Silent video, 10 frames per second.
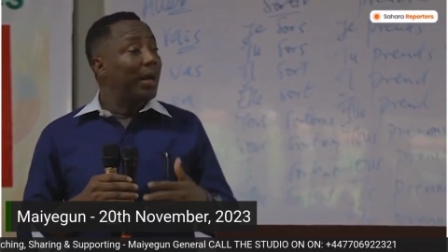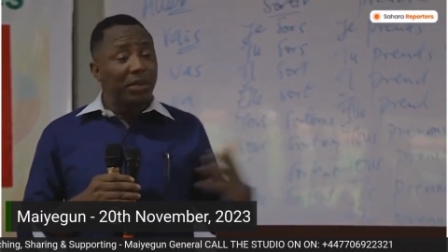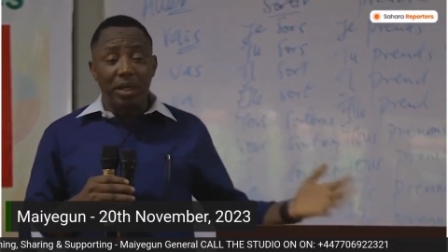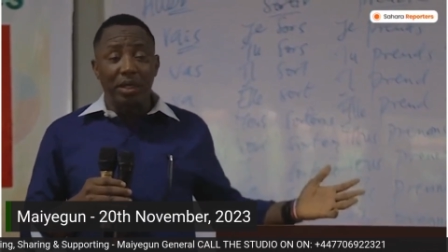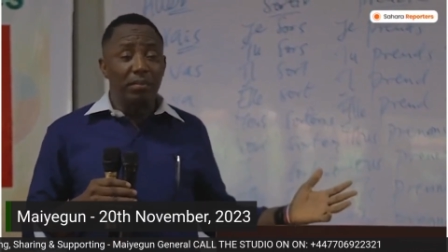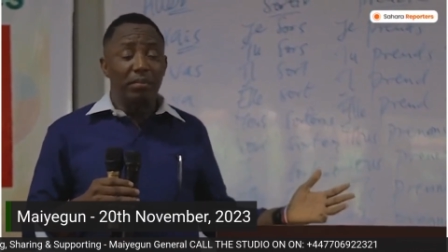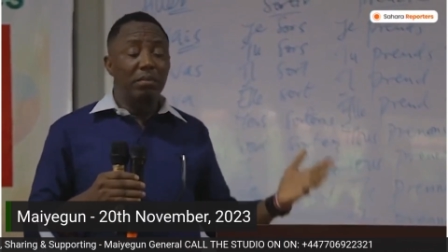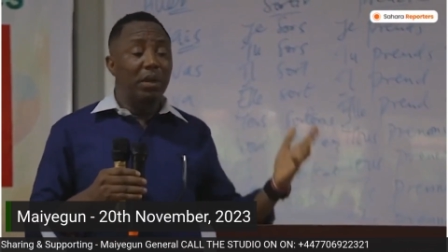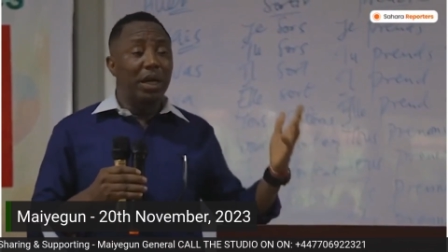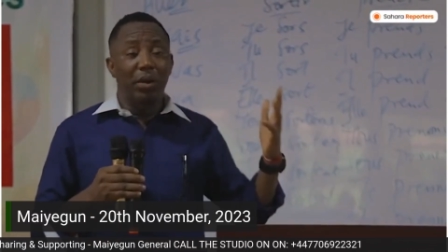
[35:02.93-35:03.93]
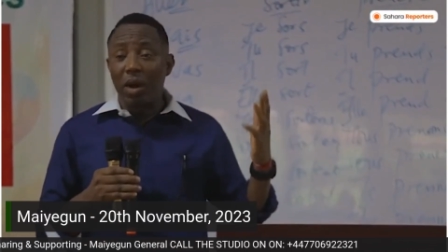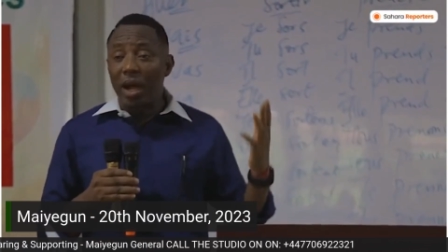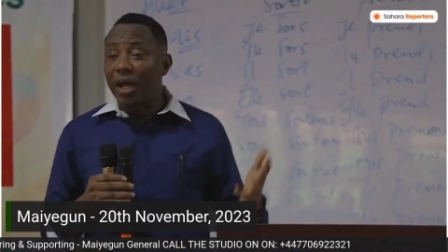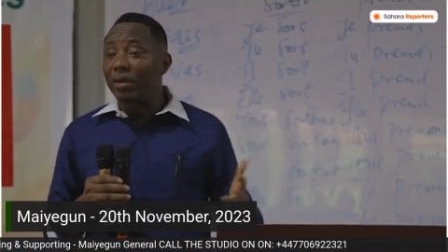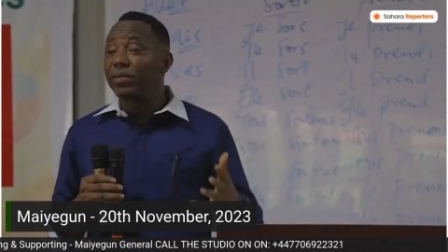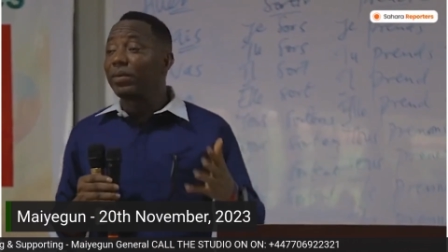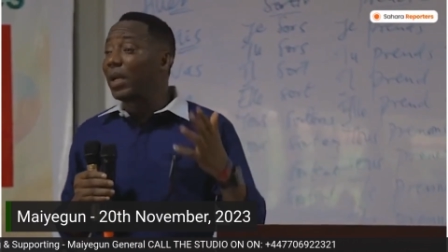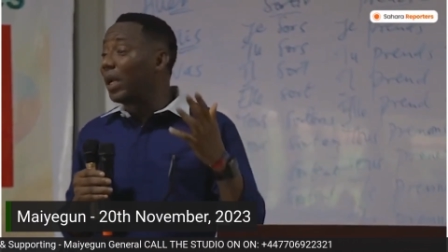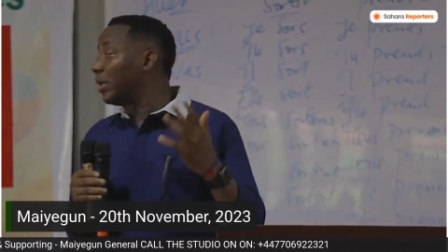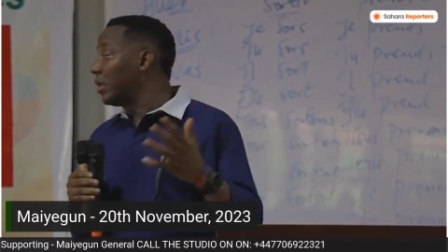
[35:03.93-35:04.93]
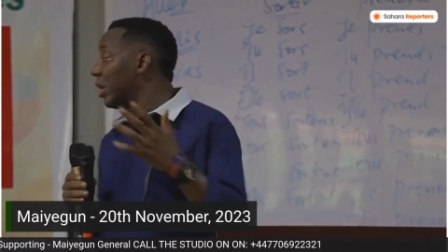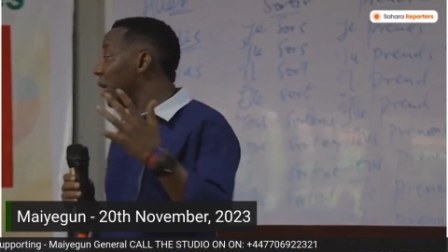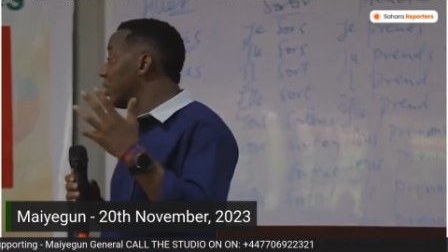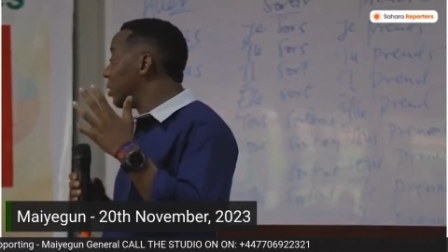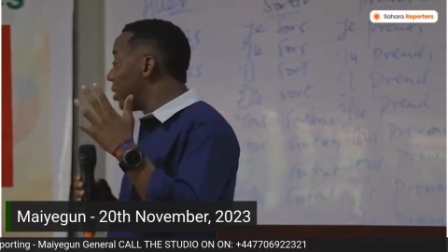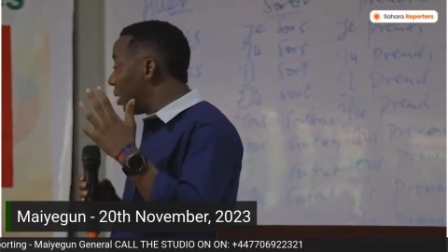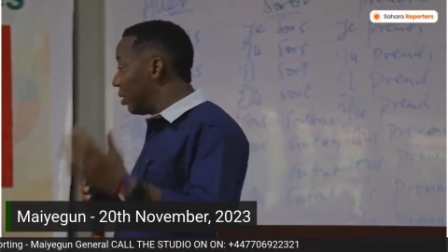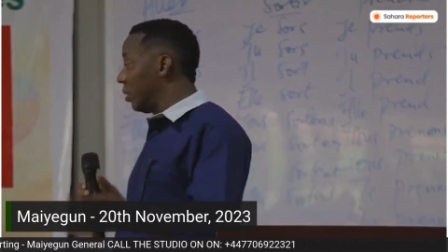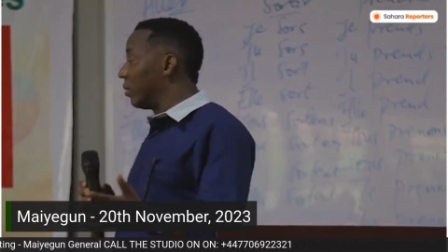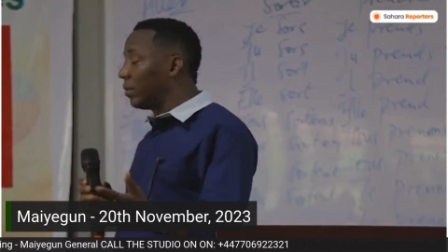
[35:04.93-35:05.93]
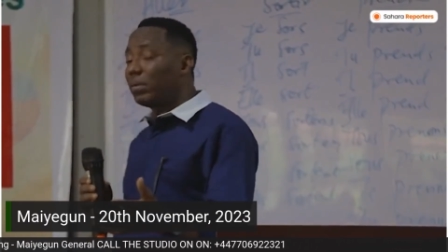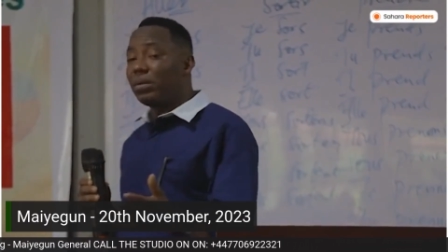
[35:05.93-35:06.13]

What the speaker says: I'm sorry, I don't have anything else to tell you.